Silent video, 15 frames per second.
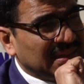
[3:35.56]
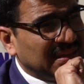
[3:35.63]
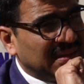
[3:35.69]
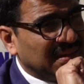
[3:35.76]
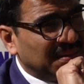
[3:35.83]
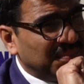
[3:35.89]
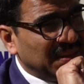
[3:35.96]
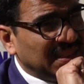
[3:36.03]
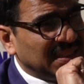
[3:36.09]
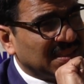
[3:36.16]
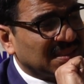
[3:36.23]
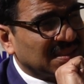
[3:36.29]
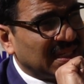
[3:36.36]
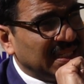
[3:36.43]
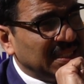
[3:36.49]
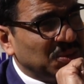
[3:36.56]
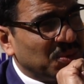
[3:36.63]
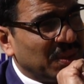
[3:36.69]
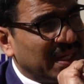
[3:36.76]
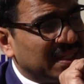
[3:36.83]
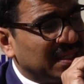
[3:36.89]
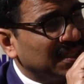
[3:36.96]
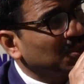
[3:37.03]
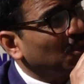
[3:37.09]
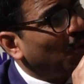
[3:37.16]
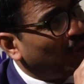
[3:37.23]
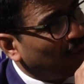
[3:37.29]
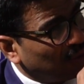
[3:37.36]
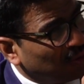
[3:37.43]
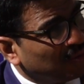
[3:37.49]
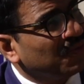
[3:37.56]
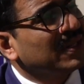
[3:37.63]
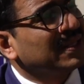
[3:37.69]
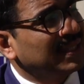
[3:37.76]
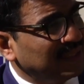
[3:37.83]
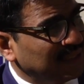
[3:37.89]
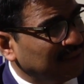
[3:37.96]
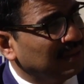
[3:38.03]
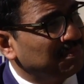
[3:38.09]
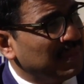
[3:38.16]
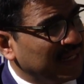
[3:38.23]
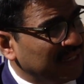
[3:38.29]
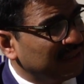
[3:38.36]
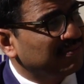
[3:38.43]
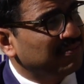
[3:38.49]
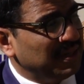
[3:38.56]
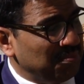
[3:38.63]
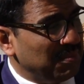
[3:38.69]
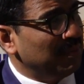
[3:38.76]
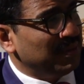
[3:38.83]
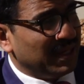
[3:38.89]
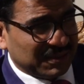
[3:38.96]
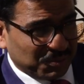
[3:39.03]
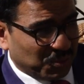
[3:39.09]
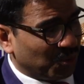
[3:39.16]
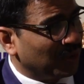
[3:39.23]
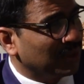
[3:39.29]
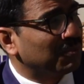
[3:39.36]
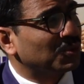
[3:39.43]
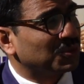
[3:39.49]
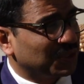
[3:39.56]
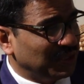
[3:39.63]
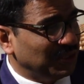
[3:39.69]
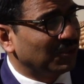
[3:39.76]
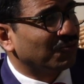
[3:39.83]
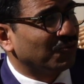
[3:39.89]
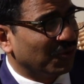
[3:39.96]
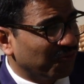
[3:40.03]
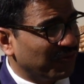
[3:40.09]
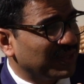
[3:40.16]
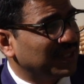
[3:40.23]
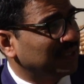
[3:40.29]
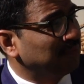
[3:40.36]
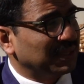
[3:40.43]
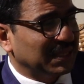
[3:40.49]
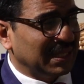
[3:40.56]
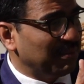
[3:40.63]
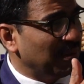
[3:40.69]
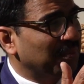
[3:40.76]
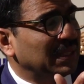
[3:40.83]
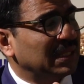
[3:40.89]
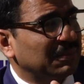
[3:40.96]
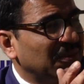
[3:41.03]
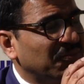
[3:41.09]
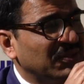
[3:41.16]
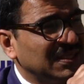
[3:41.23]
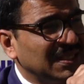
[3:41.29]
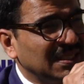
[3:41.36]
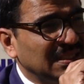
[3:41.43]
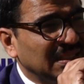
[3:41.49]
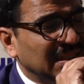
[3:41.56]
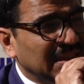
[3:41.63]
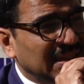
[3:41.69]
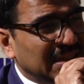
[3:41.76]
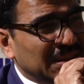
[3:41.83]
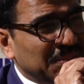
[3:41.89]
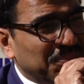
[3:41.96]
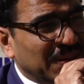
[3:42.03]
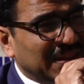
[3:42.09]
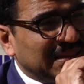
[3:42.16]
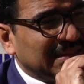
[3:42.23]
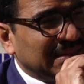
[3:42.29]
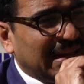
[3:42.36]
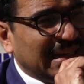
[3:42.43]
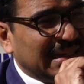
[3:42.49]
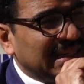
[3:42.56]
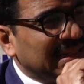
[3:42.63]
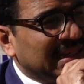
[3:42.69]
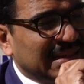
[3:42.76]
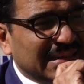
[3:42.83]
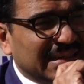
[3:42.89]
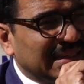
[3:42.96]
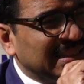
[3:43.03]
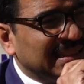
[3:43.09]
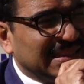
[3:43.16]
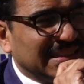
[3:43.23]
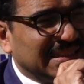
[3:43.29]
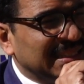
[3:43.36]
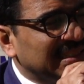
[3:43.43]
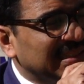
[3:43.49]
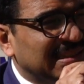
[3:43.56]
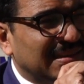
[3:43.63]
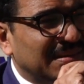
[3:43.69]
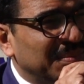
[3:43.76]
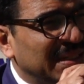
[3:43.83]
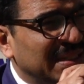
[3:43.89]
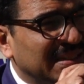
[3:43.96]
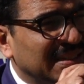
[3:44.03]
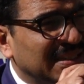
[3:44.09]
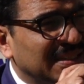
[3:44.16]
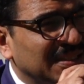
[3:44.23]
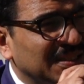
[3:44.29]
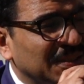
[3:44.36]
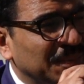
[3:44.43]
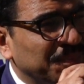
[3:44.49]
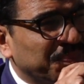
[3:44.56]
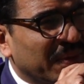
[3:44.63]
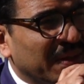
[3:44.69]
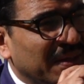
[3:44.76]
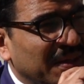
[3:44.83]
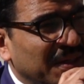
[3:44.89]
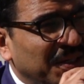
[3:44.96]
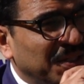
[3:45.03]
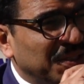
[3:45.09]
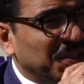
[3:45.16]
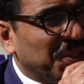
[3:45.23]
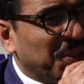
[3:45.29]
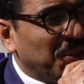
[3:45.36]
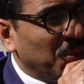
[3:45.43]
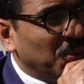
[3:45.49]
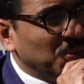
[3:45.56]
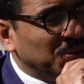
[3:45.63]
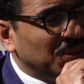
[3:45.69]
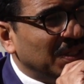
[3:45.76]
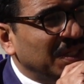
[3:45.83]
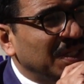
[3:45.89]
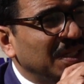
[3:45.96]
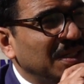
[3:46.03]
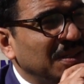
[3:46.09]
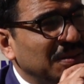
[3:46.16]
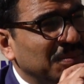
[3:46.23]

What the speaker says: government is trying to address all those facets in various ways. Maybe I've spoken about 3 or 4 facets, but there may be multiple facets. But I can clearly say this government is hugely